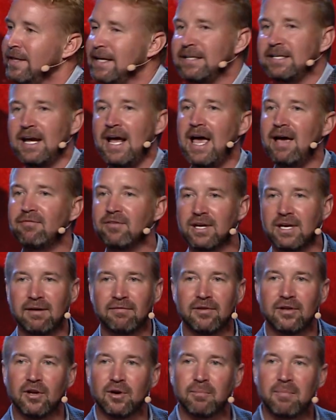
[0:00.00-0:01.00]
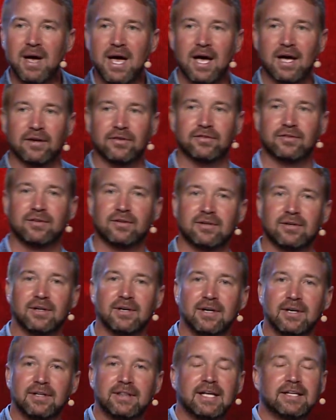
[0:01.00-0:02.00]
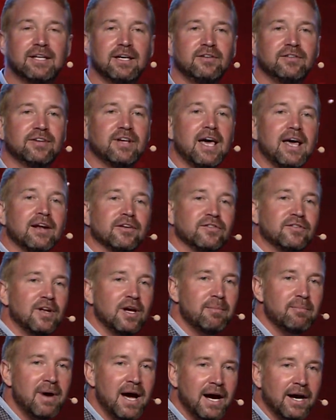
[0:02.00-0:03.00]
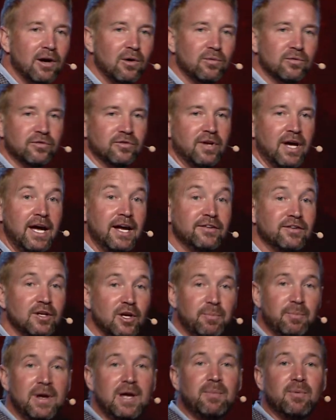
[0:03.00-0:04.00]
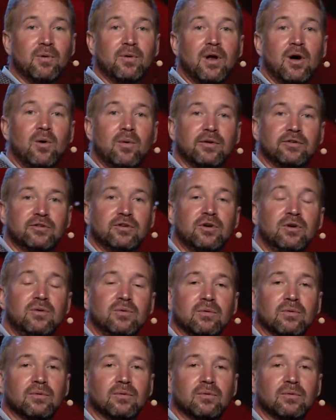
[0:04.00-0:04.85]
they haven't given their best, that they've got to step back on stage, and the people know it too.